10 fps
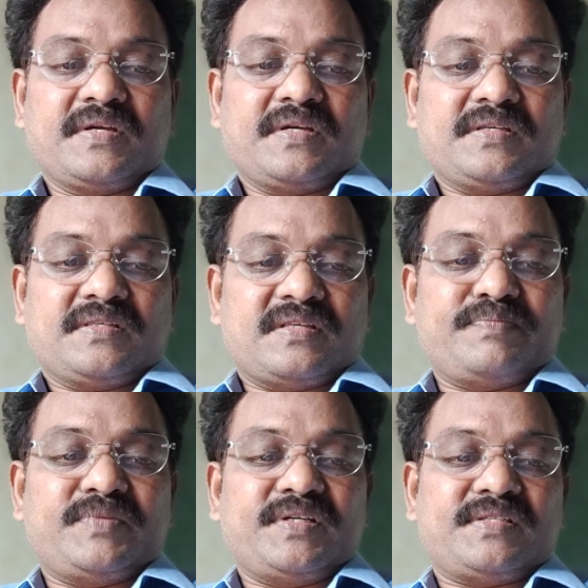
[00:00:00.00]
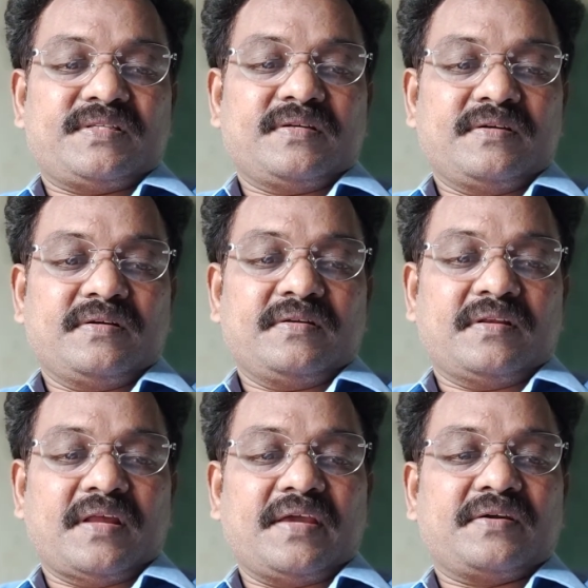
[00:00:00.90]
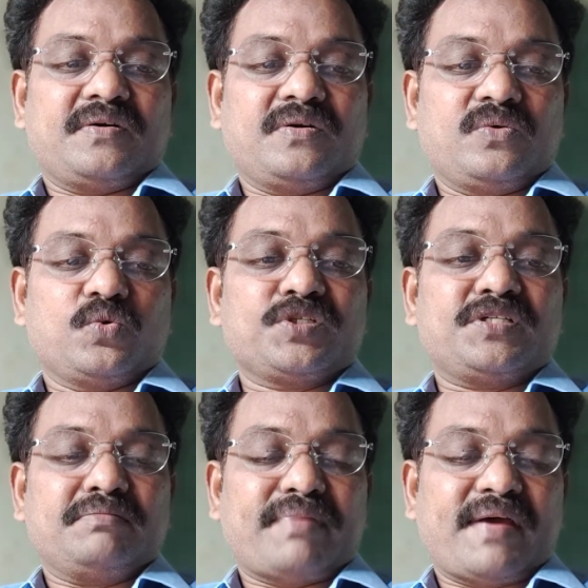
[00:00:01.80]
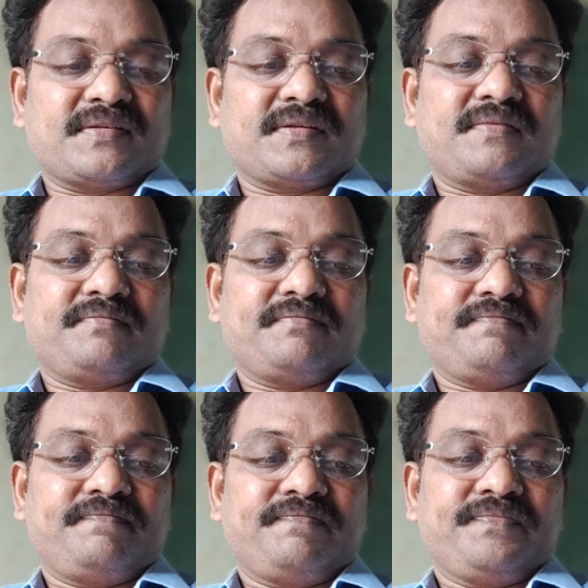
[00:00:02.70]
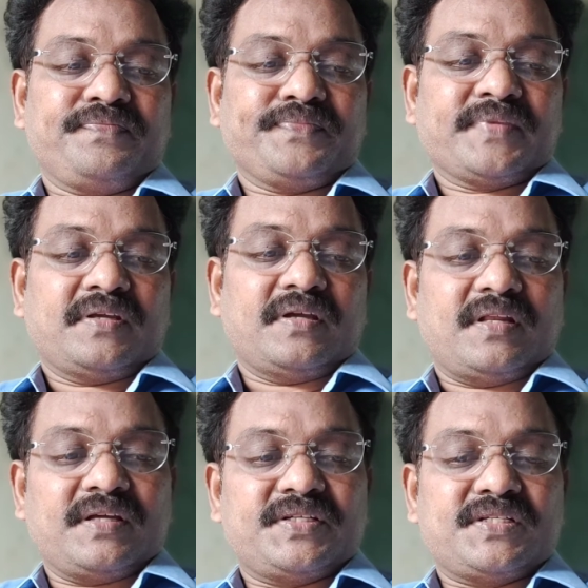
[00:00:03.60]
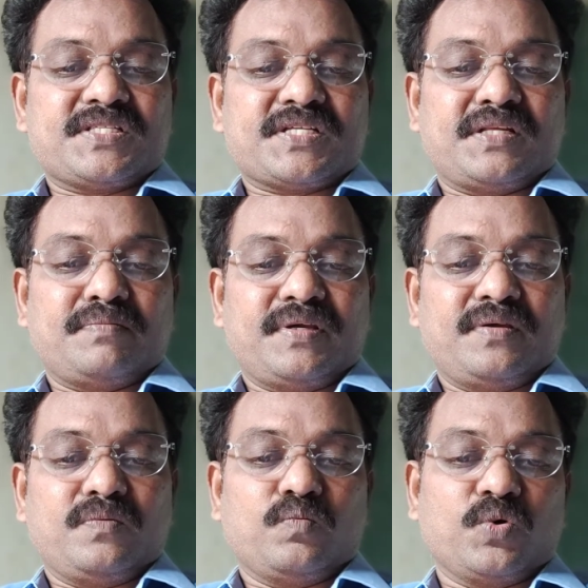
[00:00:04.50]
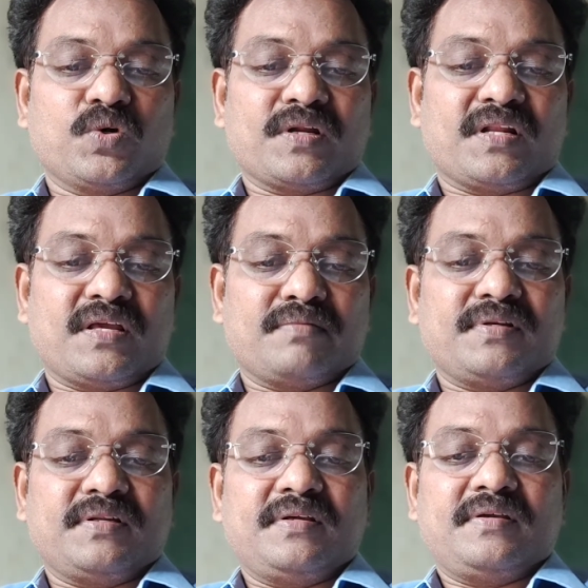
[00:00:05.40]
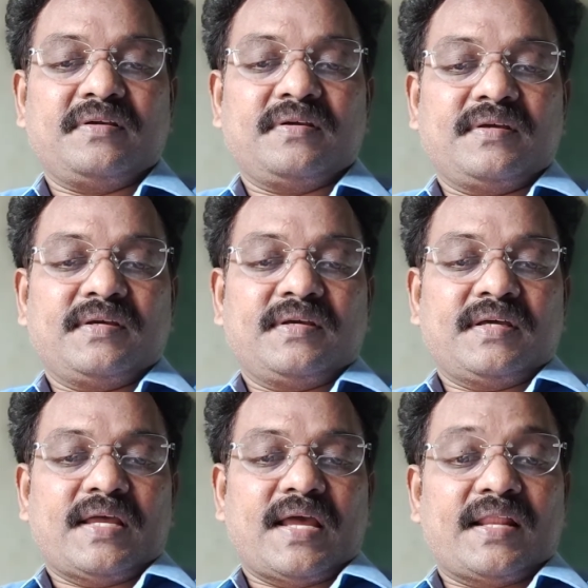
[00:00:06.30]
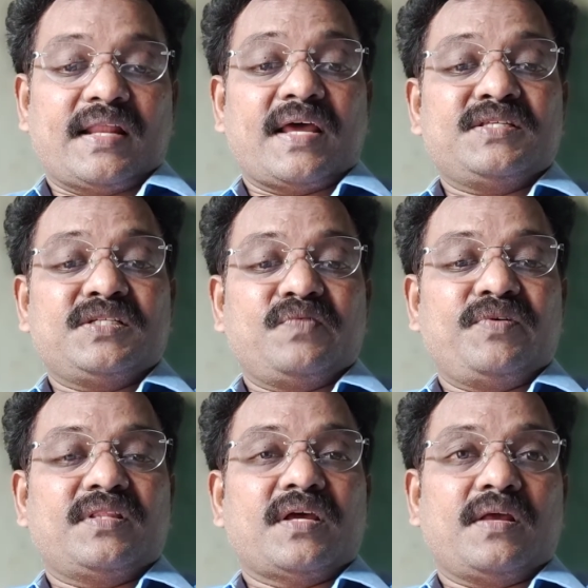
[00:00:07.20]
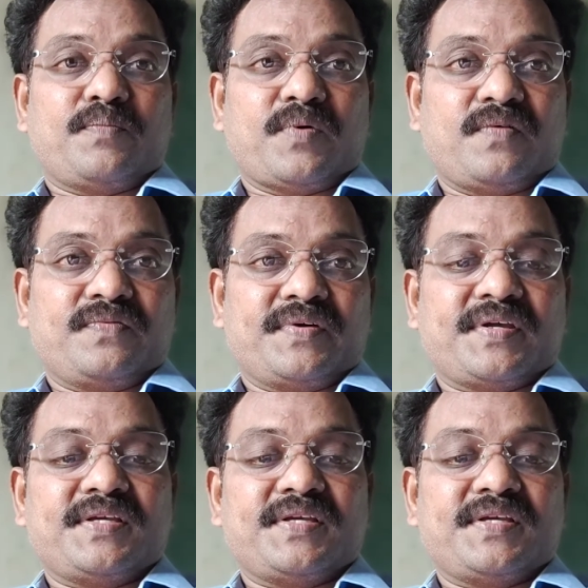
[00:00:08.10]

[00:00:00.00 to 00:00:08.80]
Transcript: Subjects like voting pattern, elections can be more reliably analyzed with the help of case